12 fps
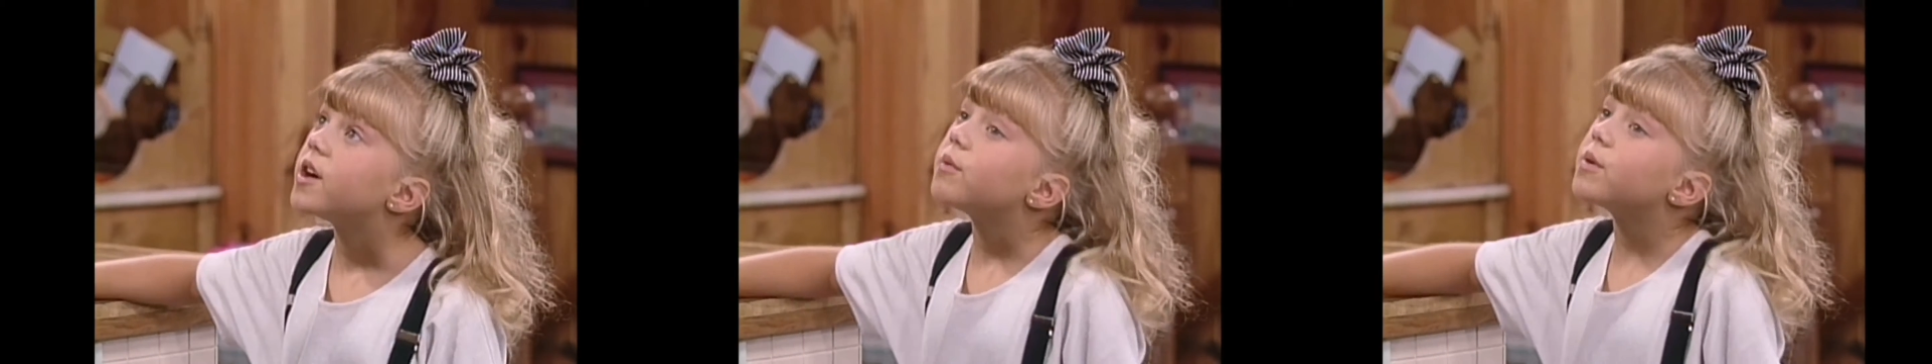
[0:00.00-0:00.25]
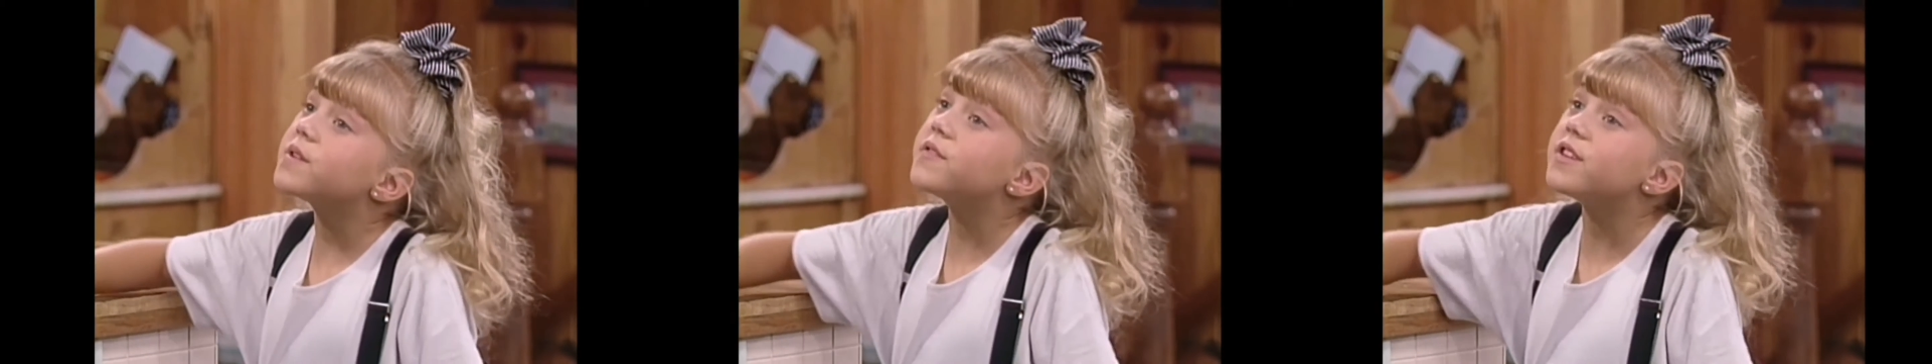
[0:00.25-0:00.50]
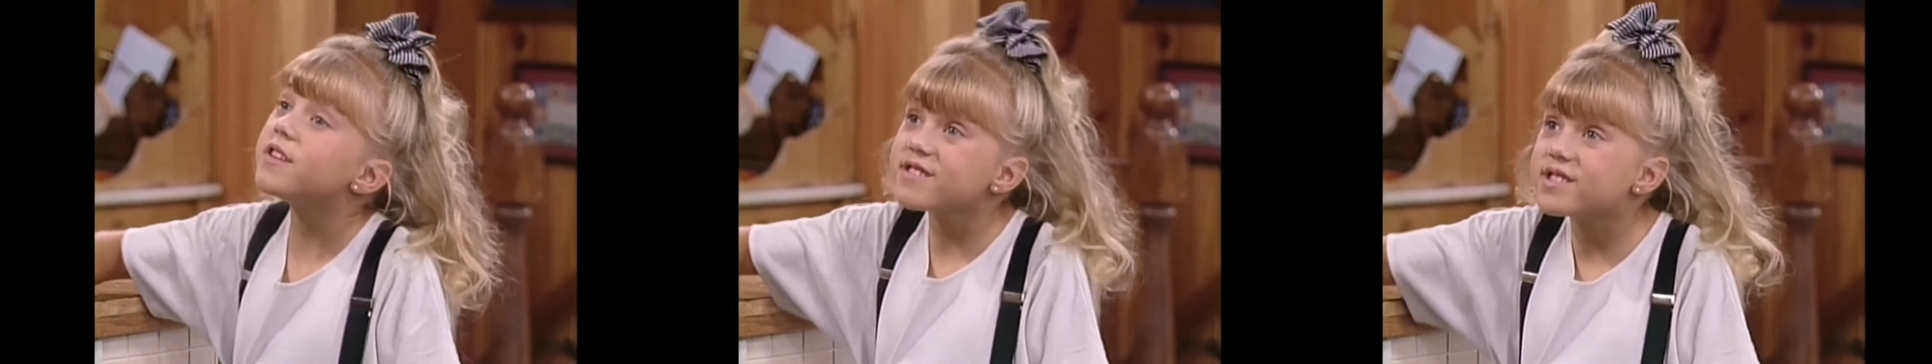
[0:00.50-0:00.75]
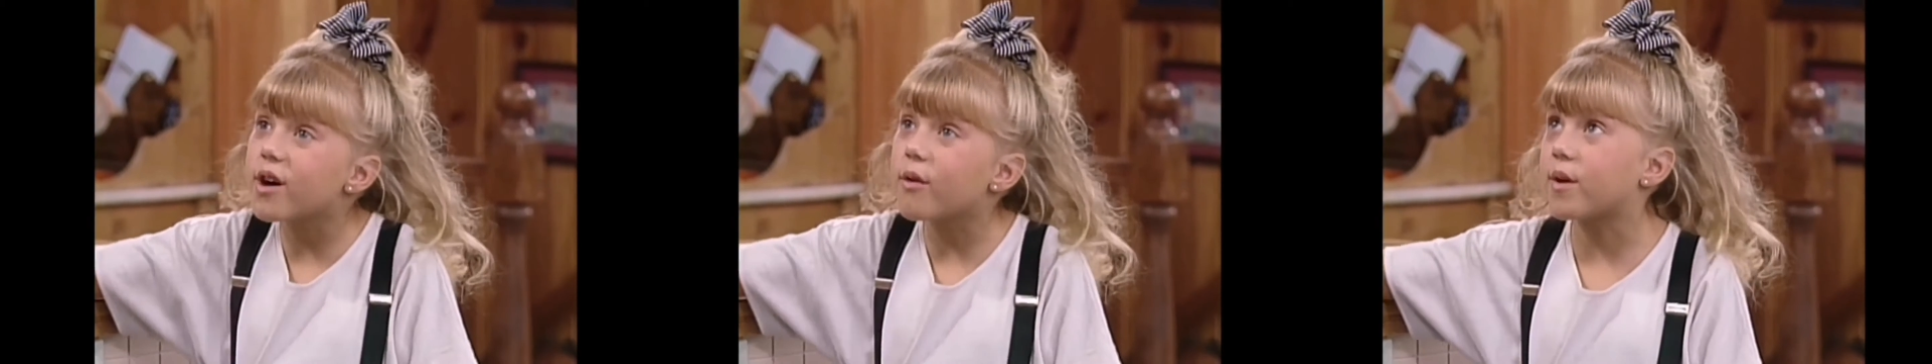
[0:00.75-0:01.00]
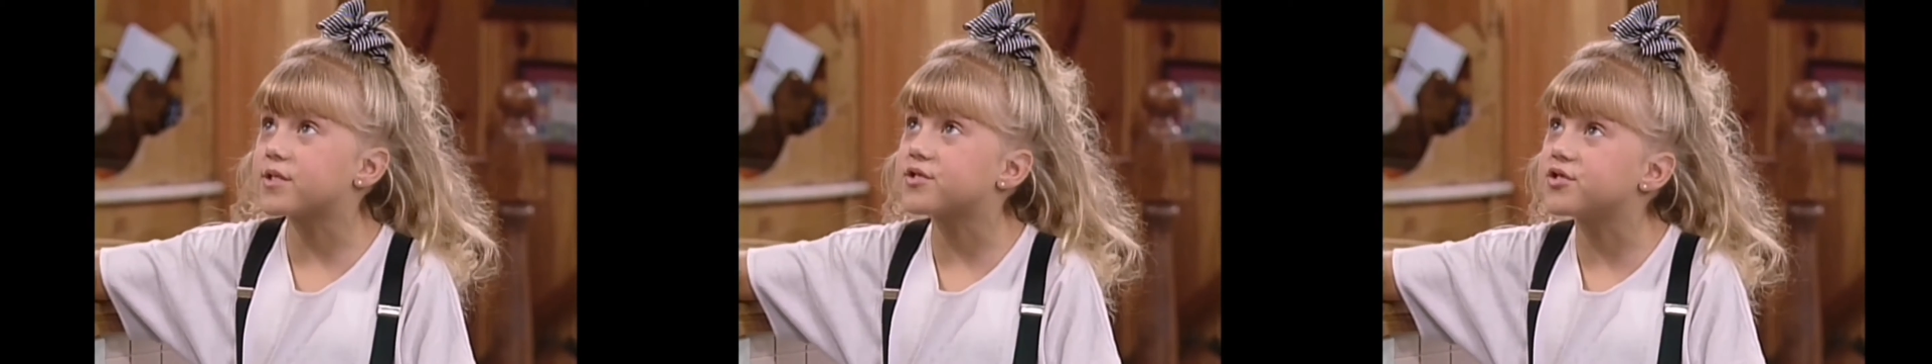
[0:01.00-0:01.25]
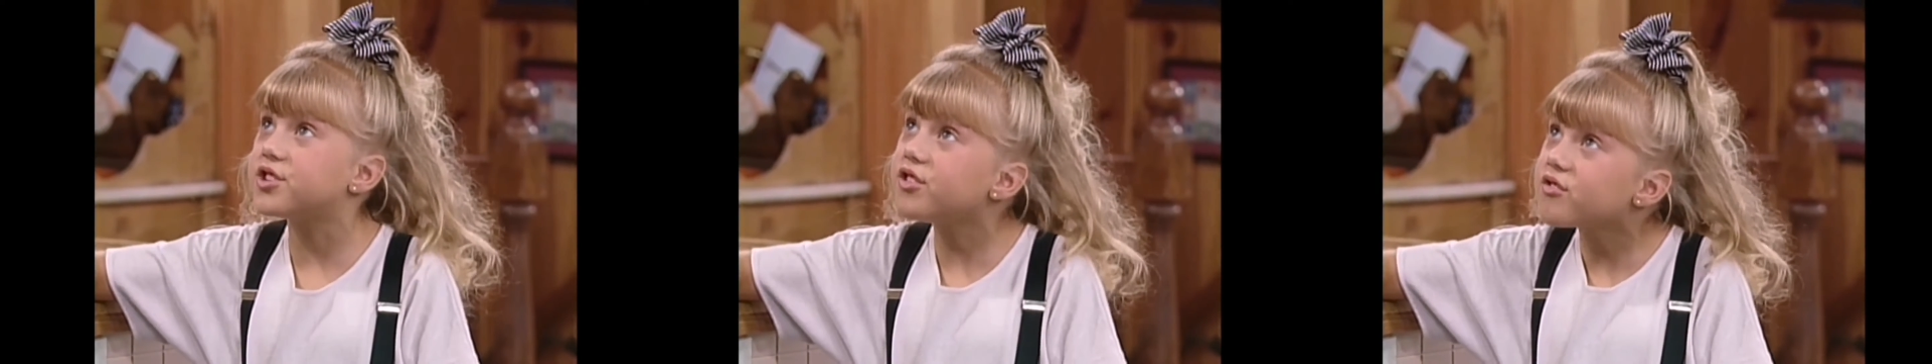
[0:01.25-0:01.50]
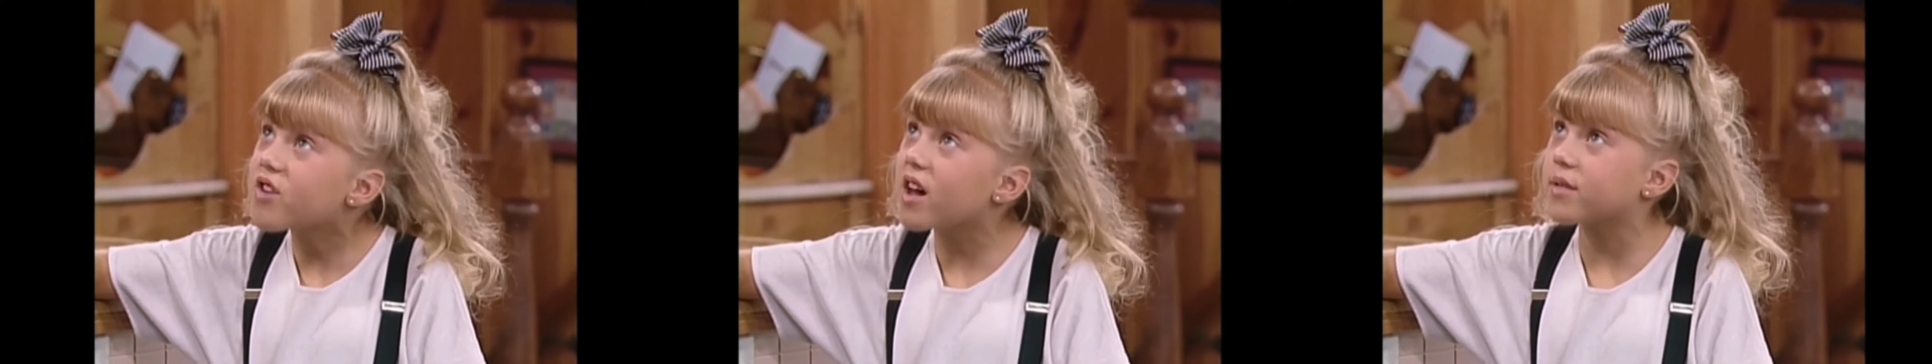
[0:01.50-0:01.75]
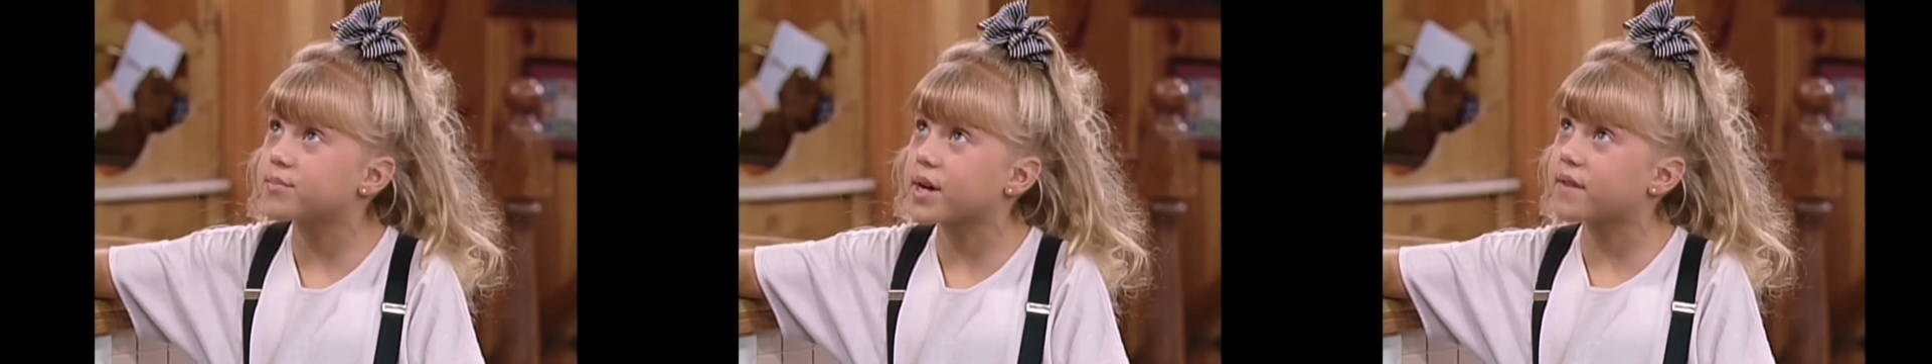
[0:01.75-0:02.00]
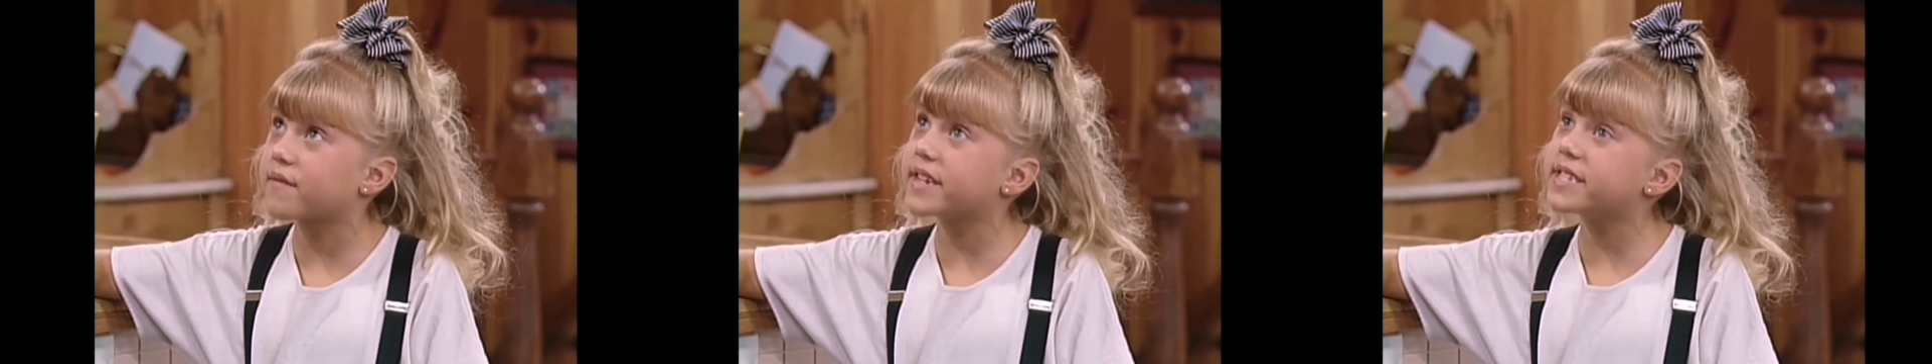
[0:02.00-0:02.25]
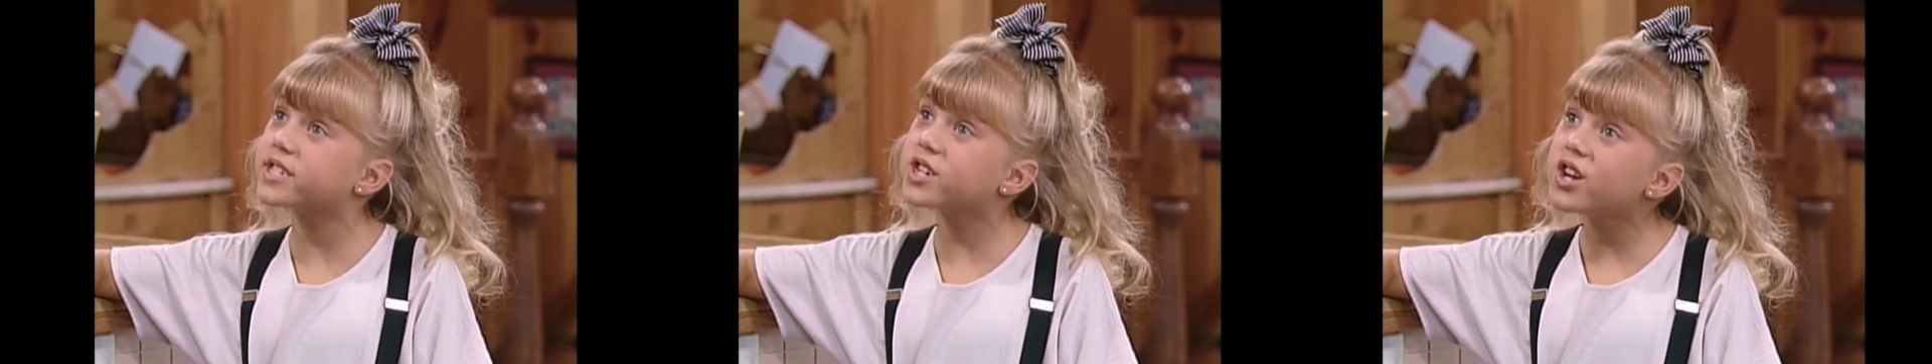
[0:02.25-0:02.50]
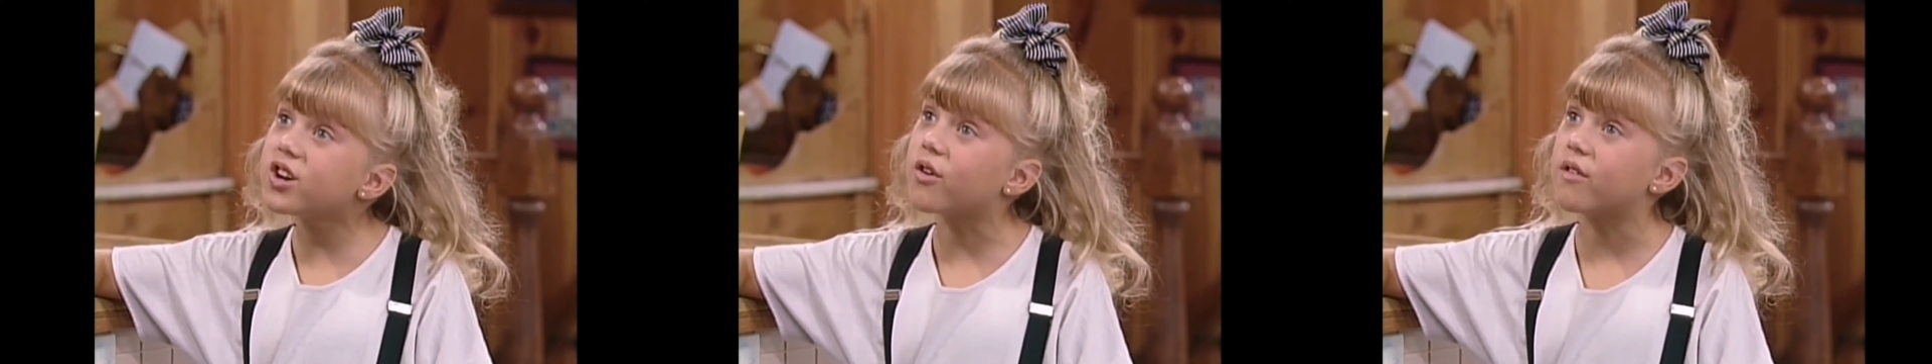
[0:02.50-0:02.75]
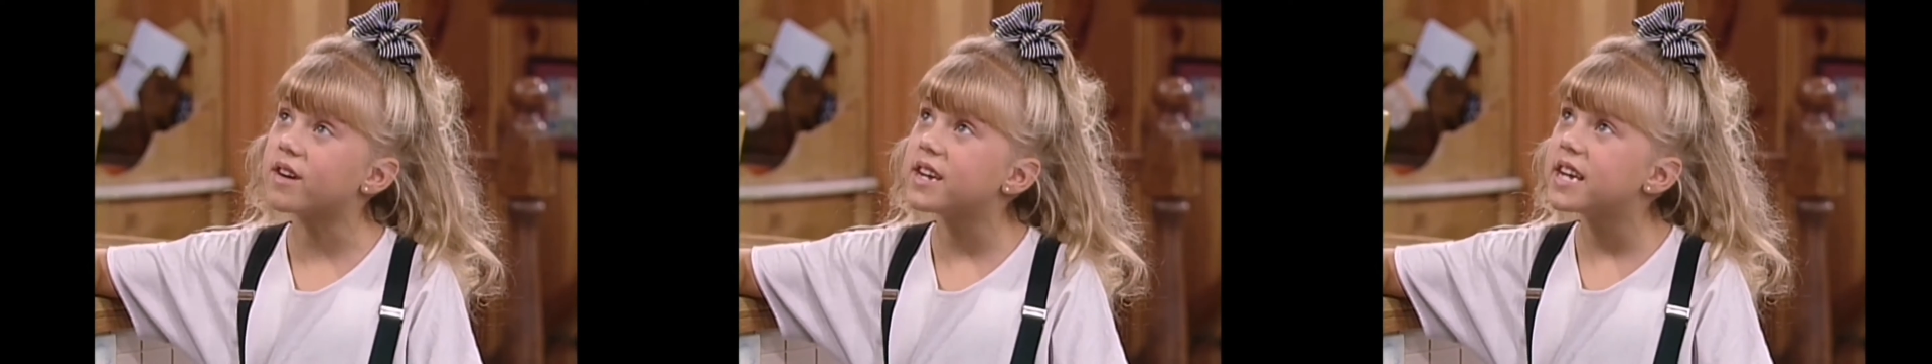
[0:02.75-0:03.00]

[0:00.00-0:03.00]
Well, if you saw Walter, you'd call him duckface too.